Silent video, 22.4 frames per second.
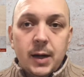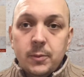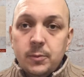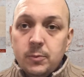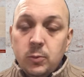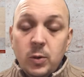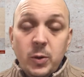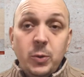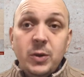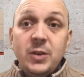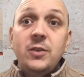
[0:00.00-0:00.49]

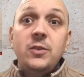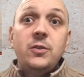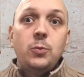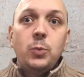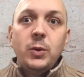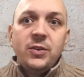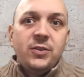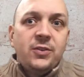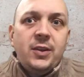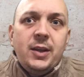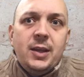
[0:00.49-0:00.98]

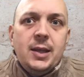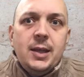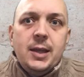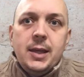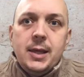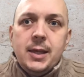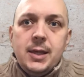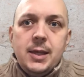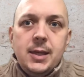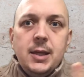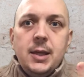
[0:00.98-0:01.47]
we
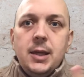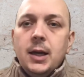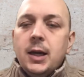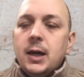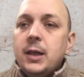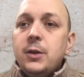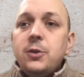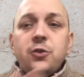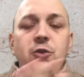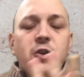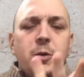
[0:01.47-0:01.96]
see
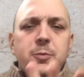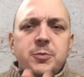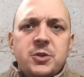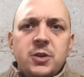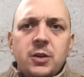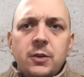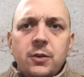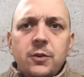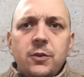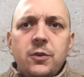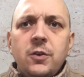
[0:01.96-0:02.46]

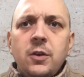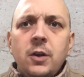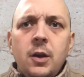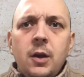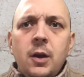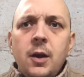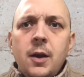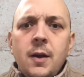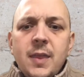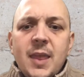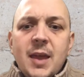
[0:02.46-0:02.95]
inscriptions
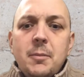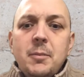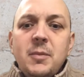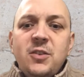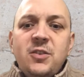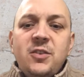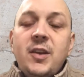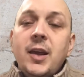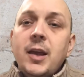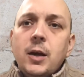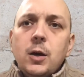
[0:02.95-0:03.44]
that
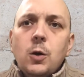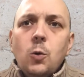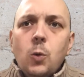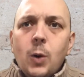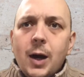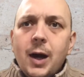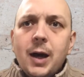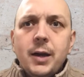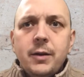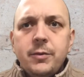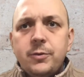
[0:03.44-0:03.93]
mistake a
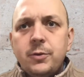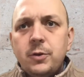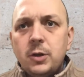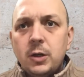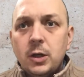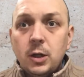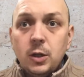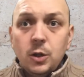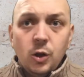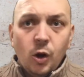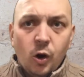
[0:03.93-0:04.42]
Y for
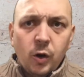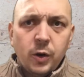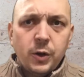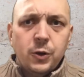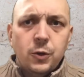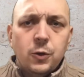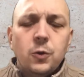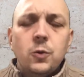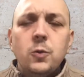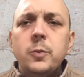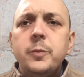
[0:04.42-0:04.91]
a long
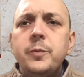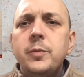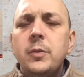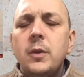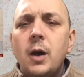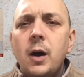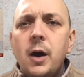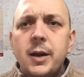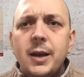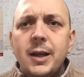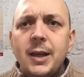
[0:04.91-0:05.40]
U
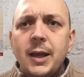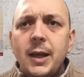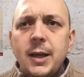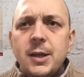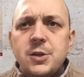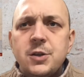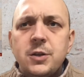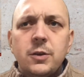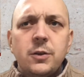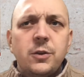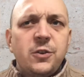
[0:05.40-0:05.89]
on
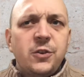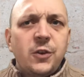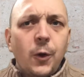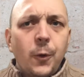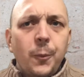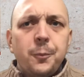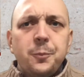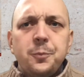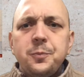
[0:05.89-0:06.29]
occasion. So